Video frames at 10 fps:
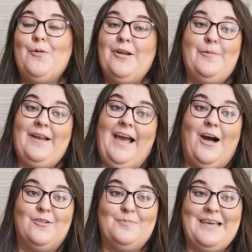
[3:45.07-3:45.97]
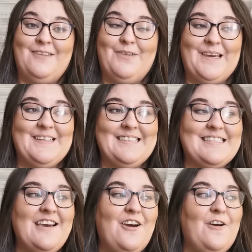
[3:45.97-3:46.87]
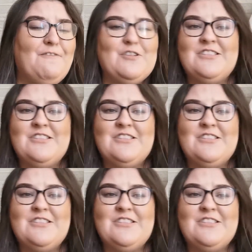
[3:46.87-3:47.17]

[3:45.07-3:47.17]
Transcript: really helped me because for